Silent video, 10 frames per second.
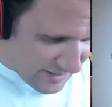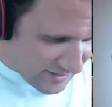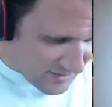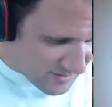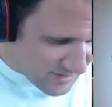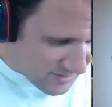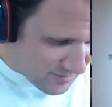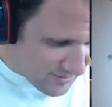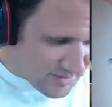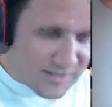any stretch of the
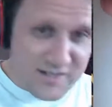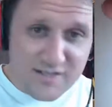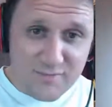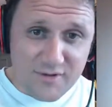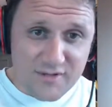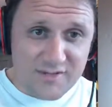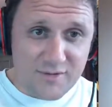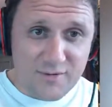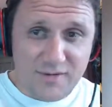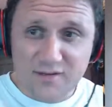imagination, but let's see
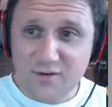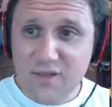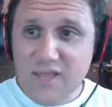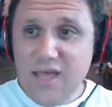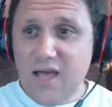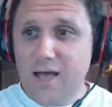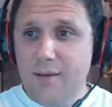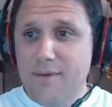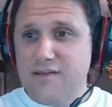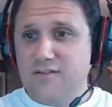what we can do.
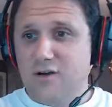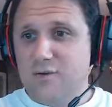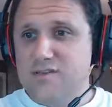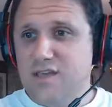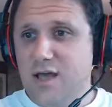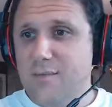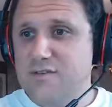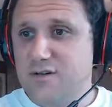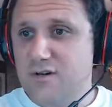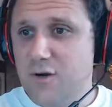As always,
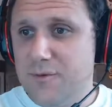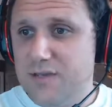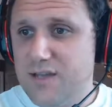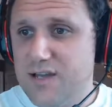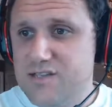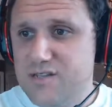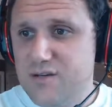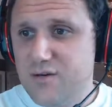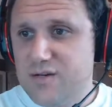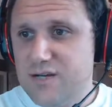comments are open, guys.
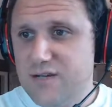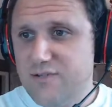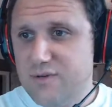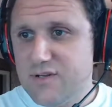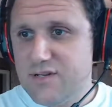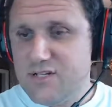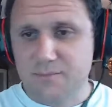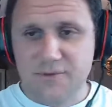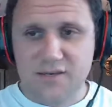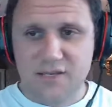So if you want to
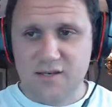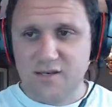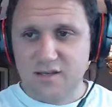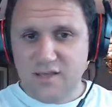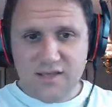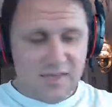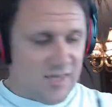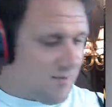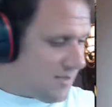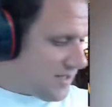jump in and keep me